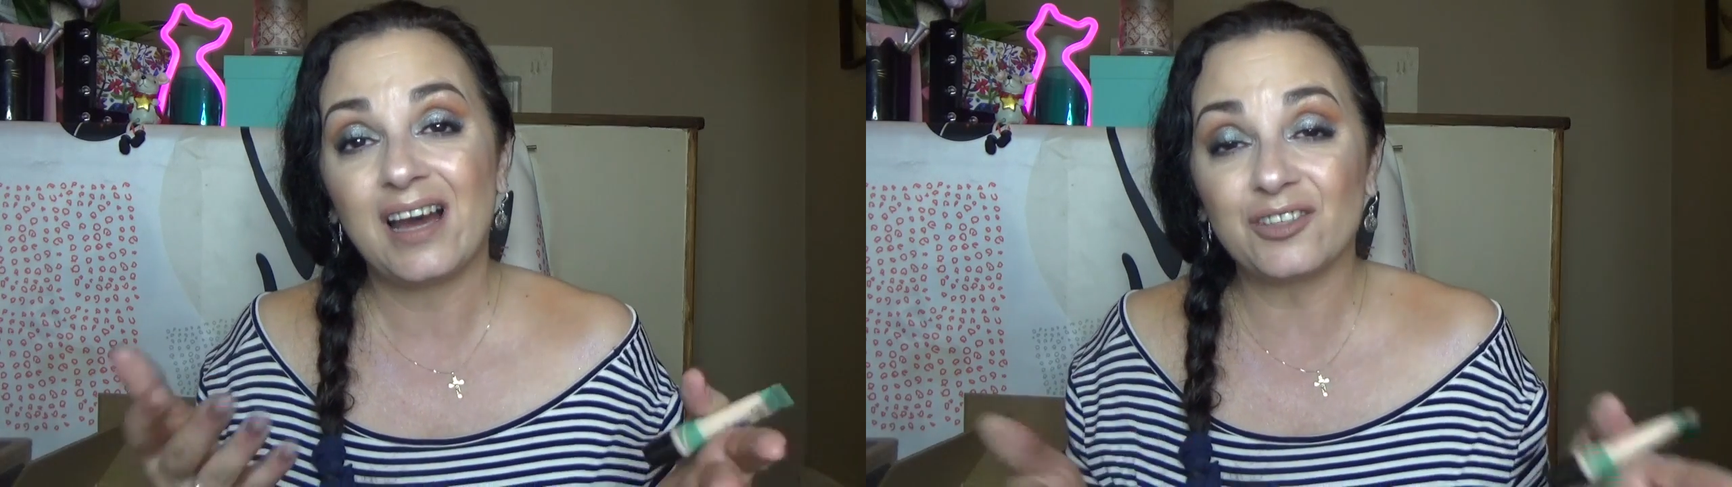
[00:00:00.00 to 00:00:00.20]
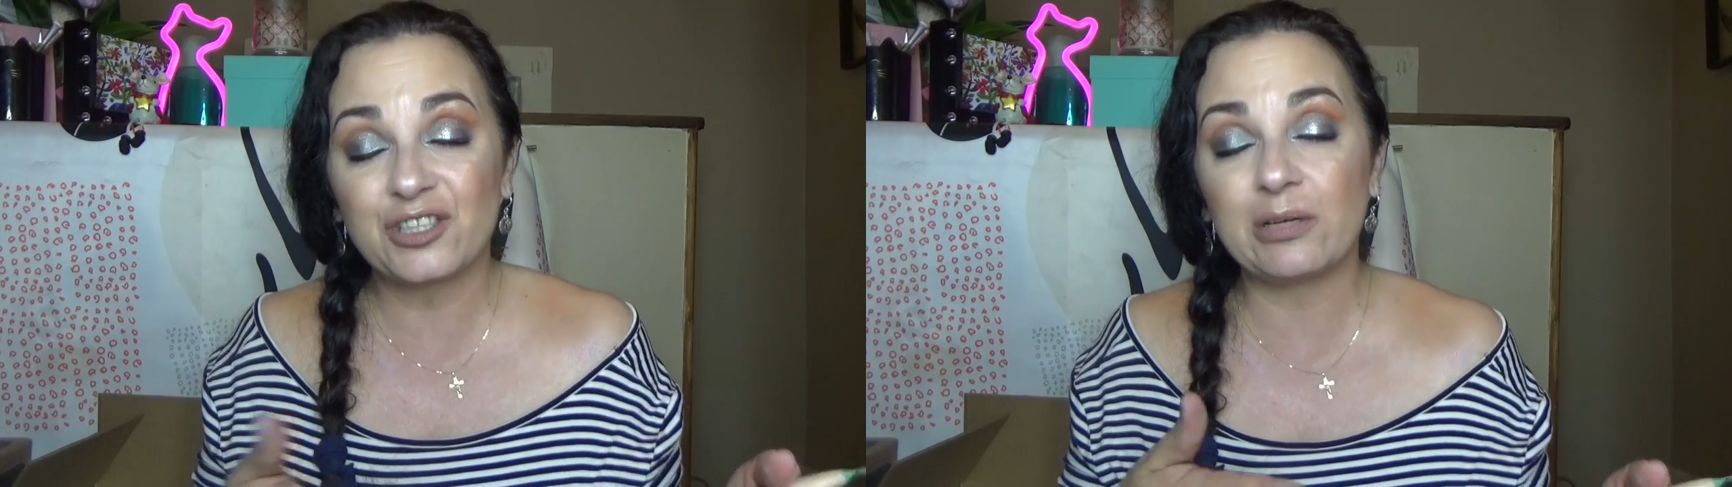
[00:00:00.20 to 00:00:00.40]

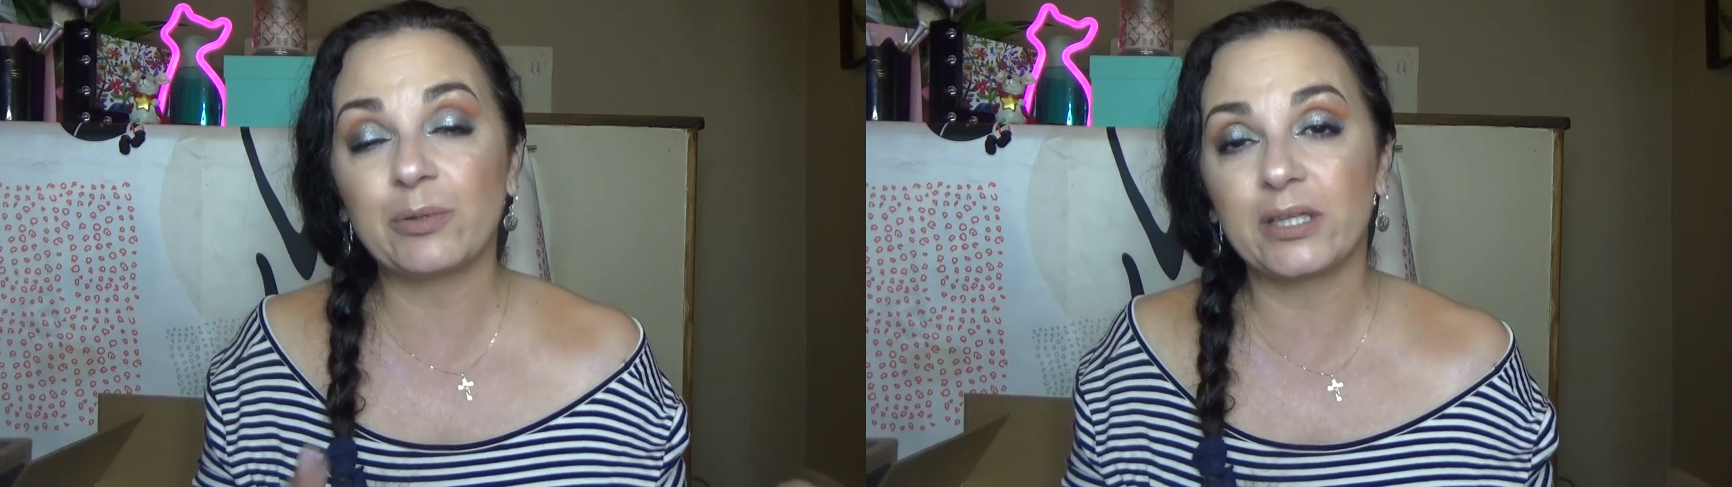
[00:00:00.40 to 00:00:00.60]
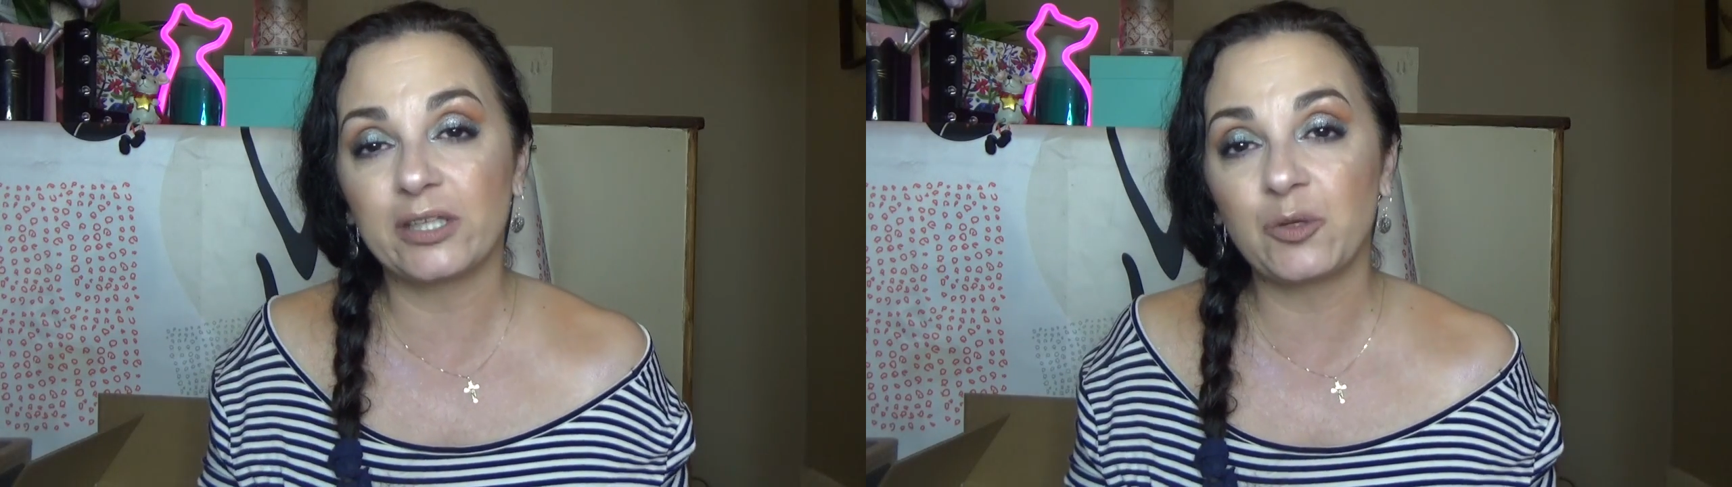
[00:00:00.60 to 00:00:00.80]
I'll deal
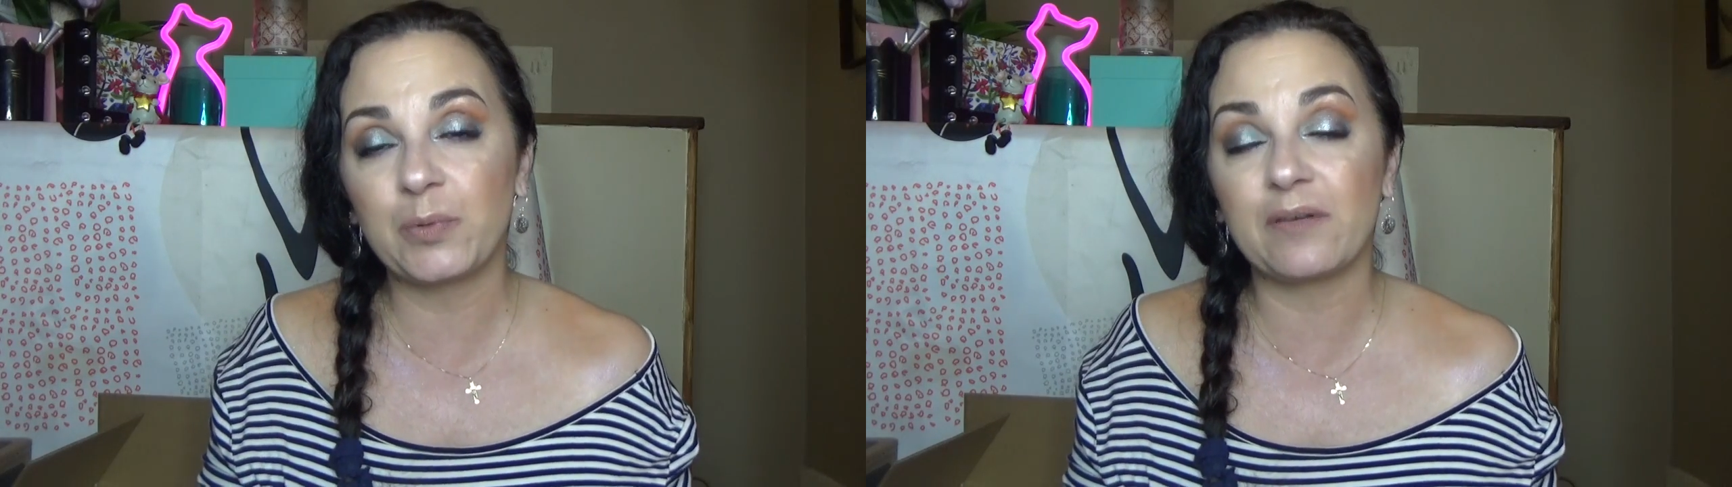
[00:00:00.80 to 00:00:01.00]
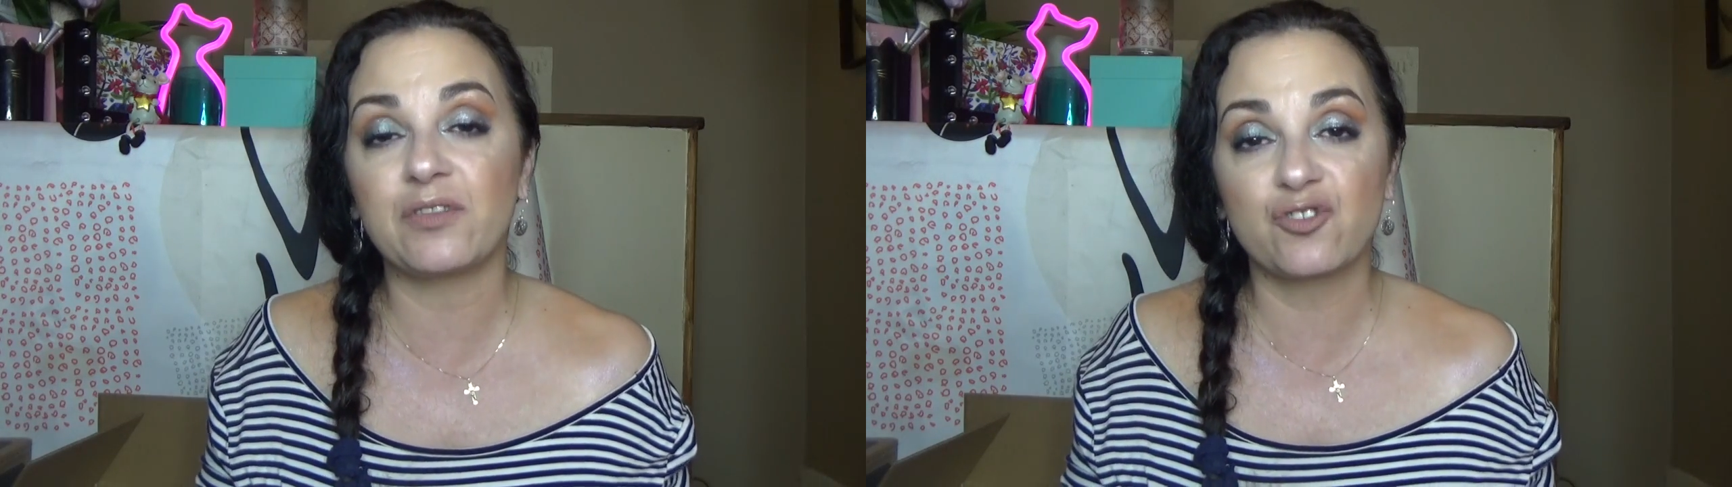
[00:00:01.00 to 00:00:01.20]
with a little
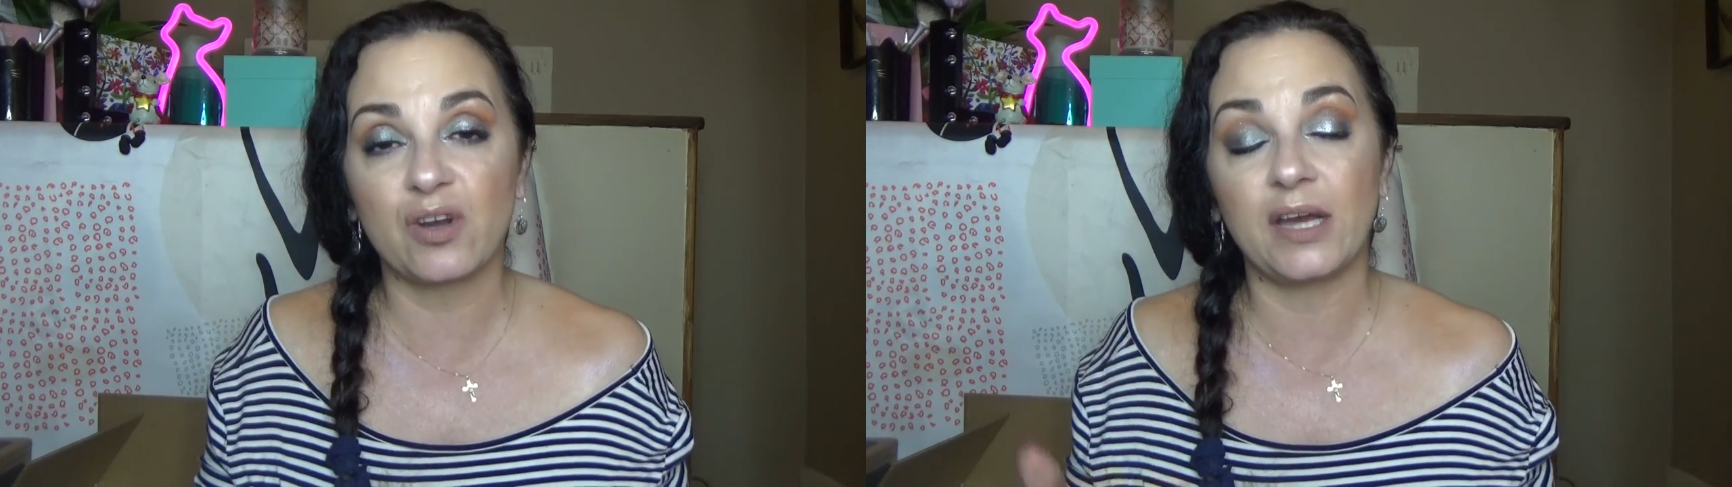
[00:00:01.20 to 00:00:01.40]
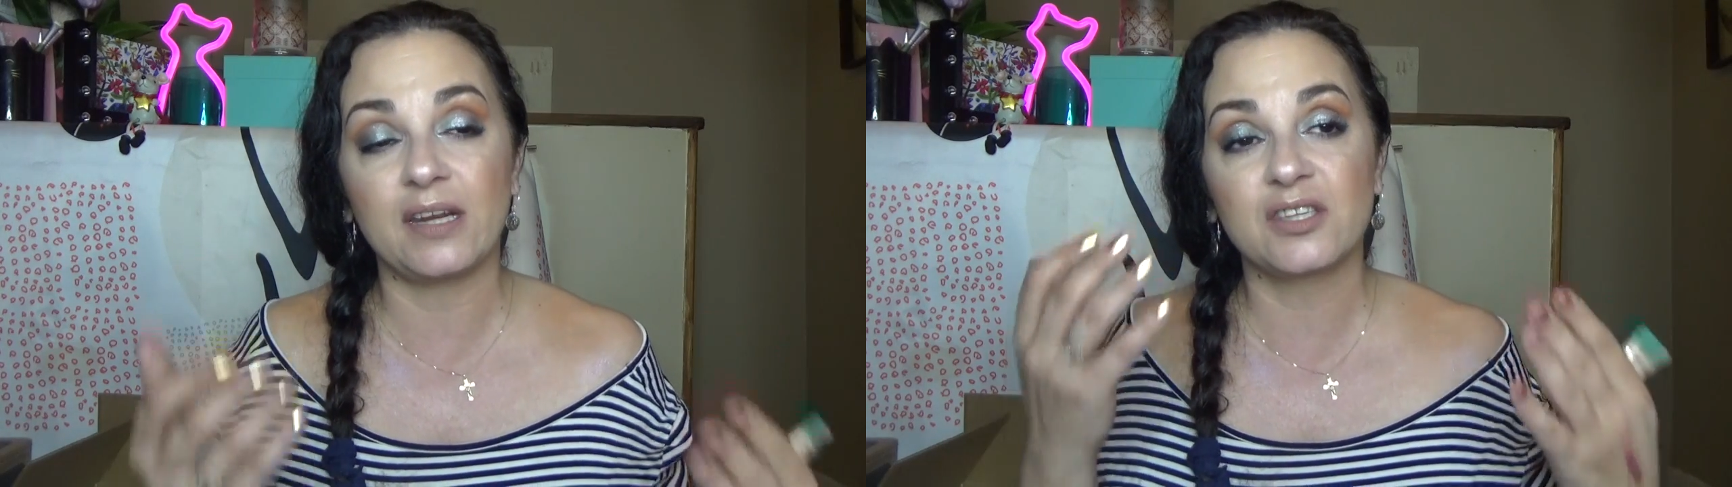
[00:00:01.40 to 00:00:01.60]
bit of the
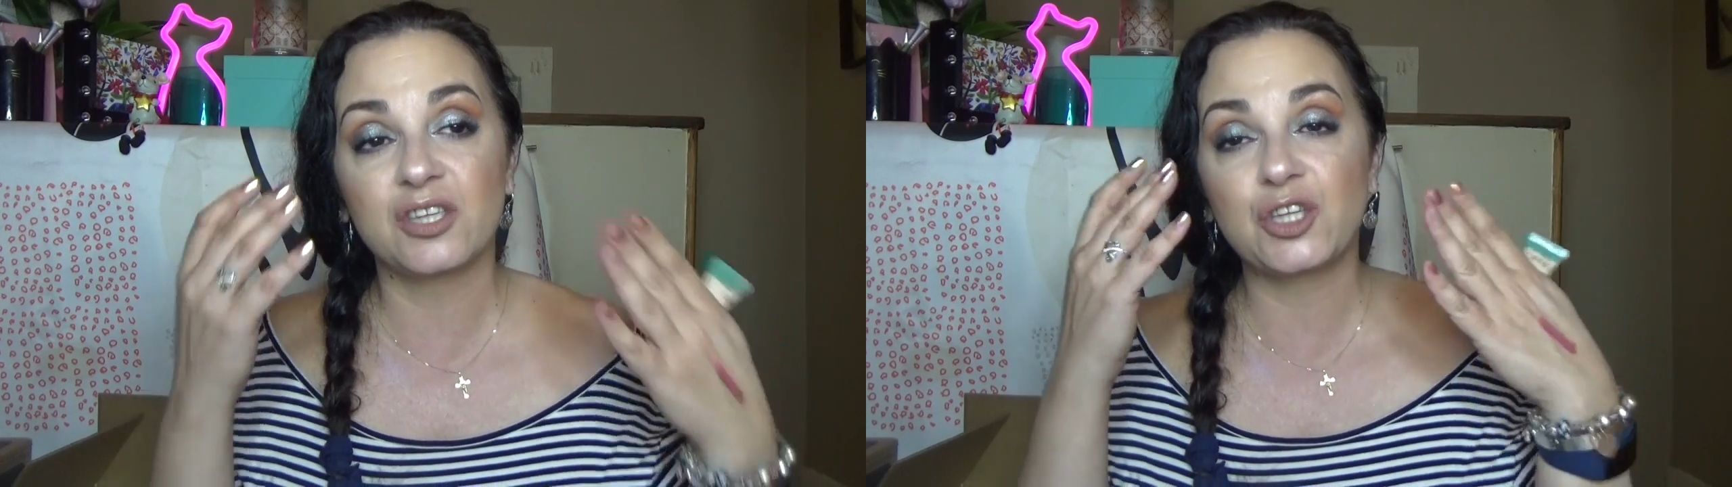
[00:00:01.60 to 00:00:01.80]
dryness